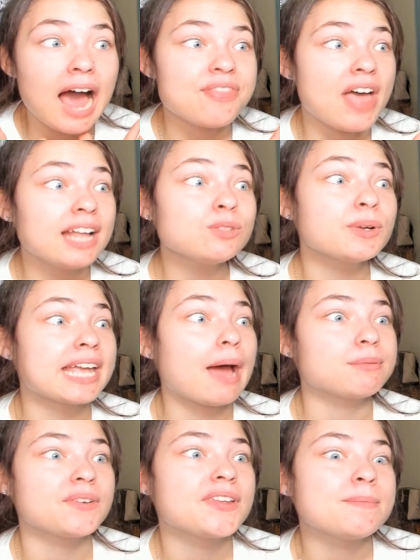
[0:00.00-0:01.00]
That's what
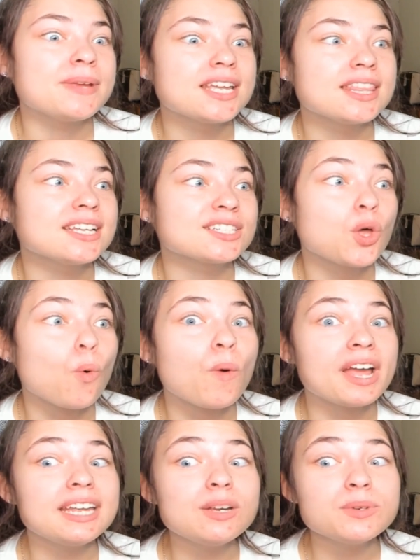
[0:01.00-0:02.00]
captivated me in this. The
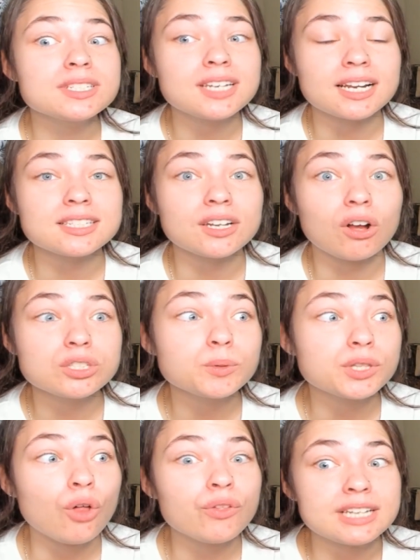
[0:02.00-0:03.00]
way he was dancing, also
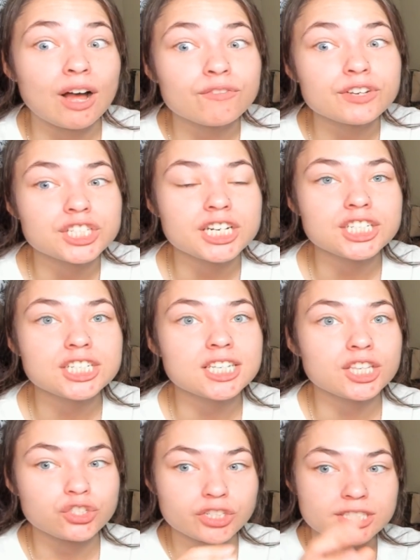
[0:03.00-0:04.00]
with all these outfit changes
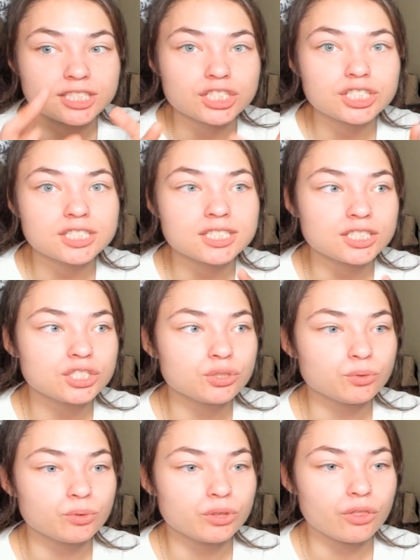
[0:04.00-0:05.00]
and the transitions
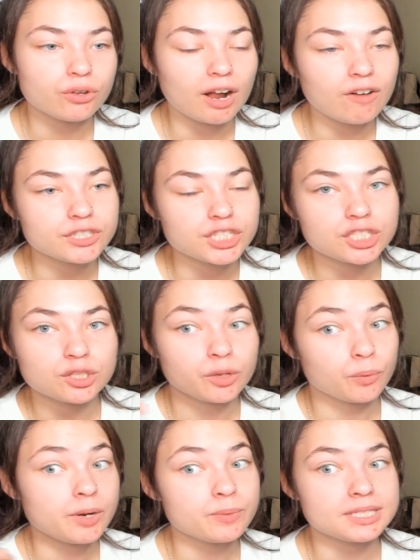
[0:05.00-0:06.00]
into the other outfit changes, like
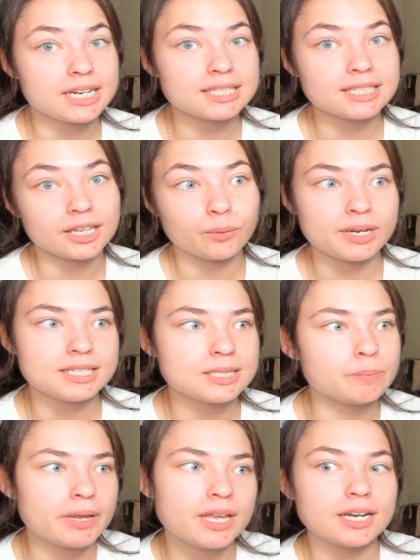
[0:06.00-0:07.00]
when he was dancing, like when he'd
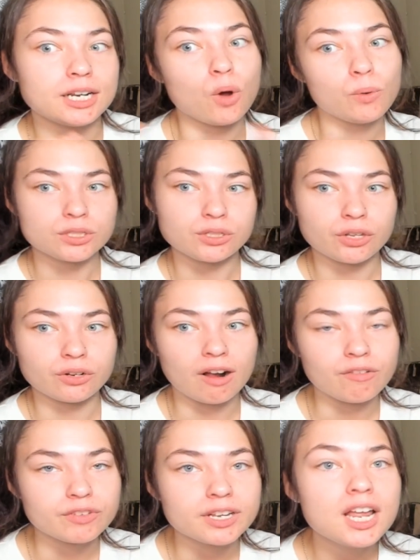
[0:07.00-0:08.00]
spin and go into another
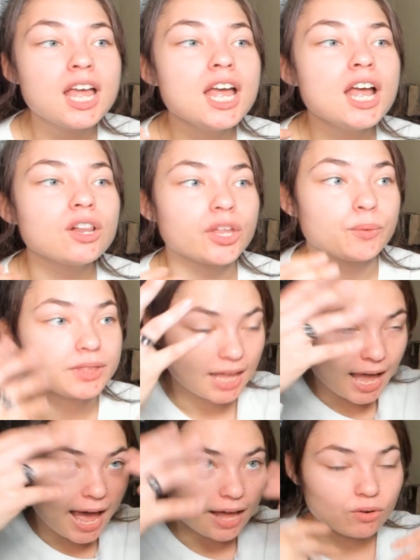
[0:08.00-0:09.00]
outfit, like with the
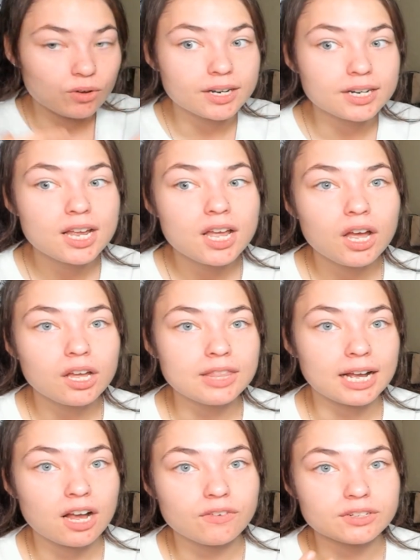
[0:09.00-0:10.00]
hat on
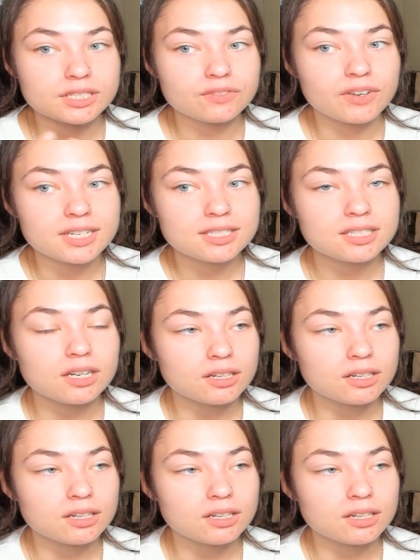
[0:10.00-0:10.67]
that covered his face.